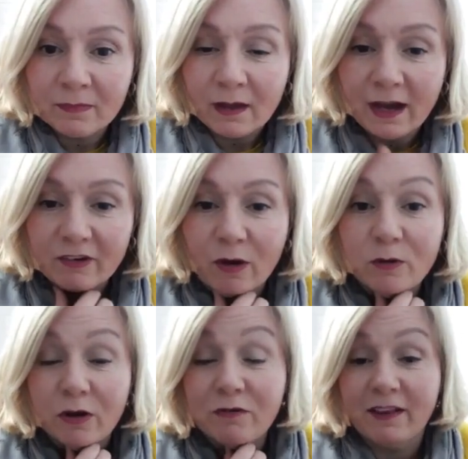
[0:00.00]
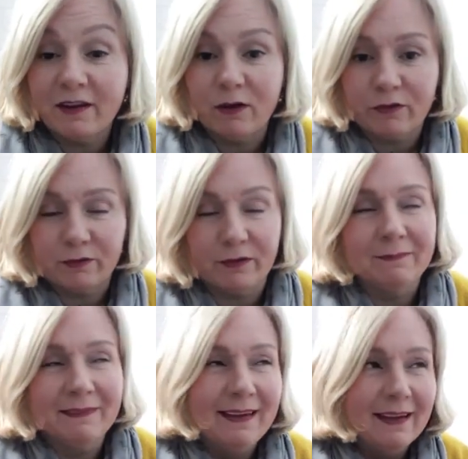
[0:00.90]
don't forget the clock.
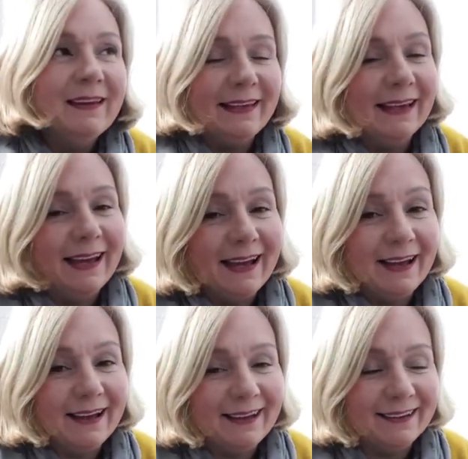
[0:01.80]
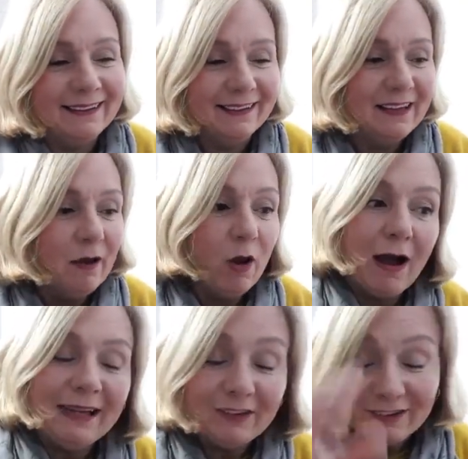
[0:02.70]
Yeah.
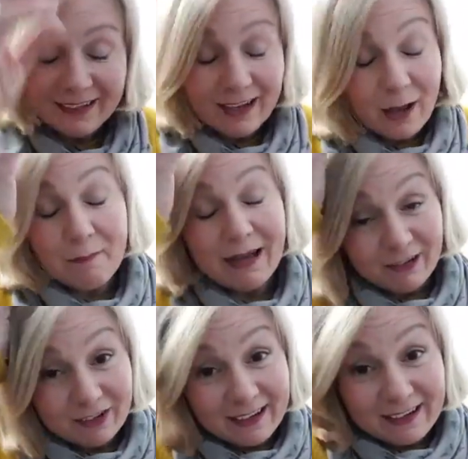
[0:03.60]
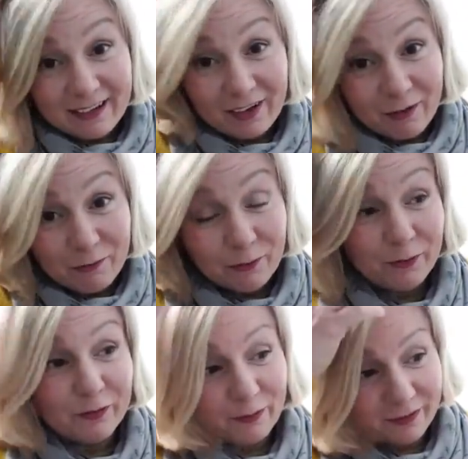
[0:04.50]
I'm actually kind of looking
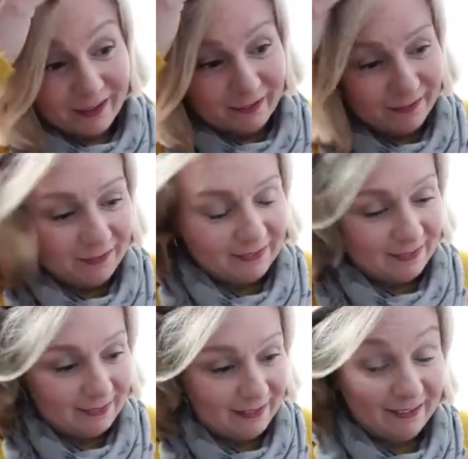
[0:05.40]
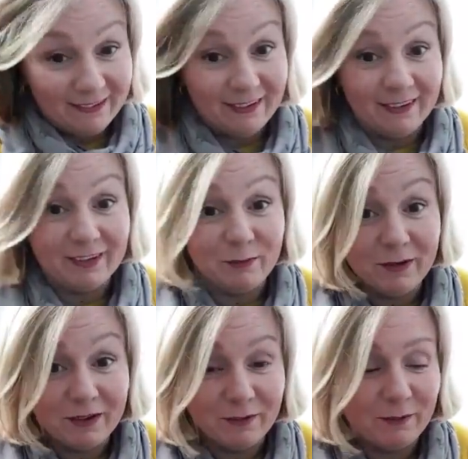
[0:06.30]
forward to it this year, to
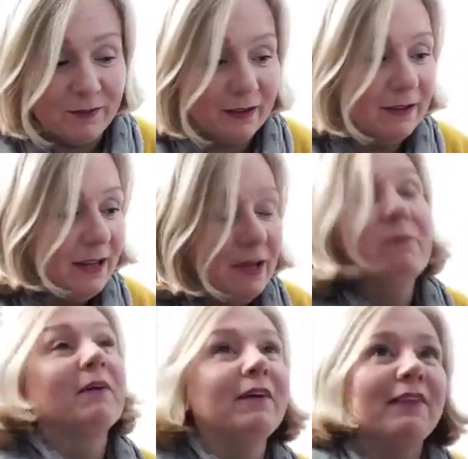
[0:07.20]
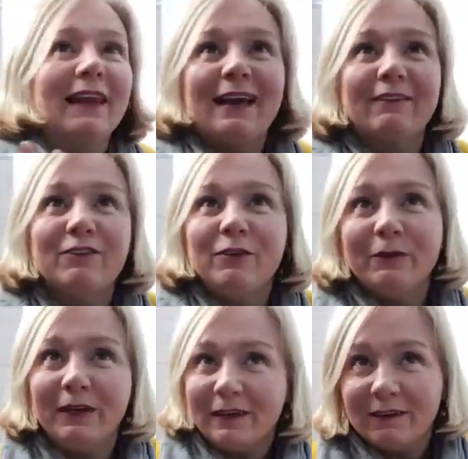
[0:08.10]
be honest with you, because the last 2
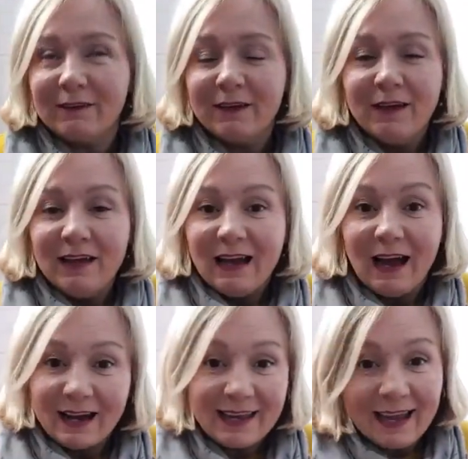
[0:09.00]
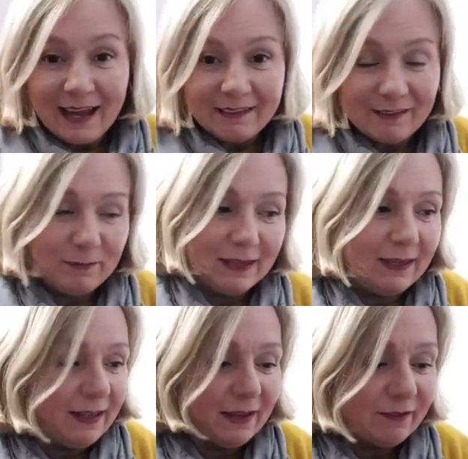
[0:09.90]
weeks our cats have been
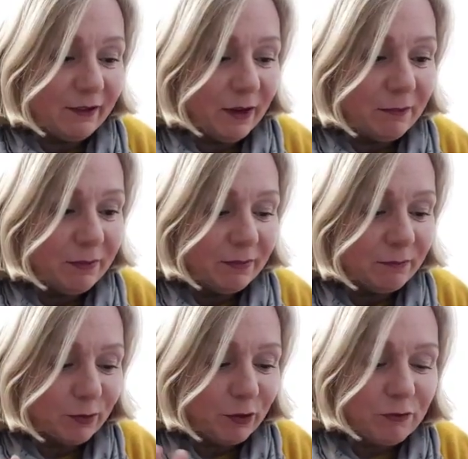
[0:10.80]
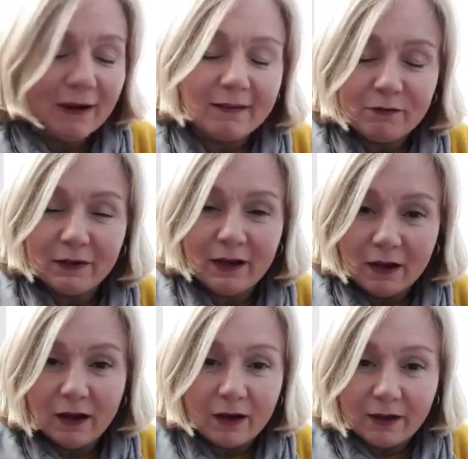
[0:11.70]
getting us up progressively
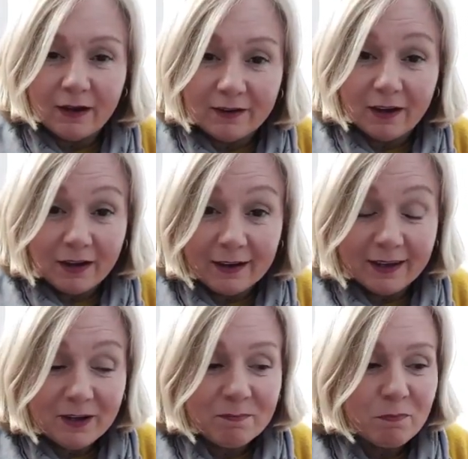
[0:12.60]
earlier and earlier,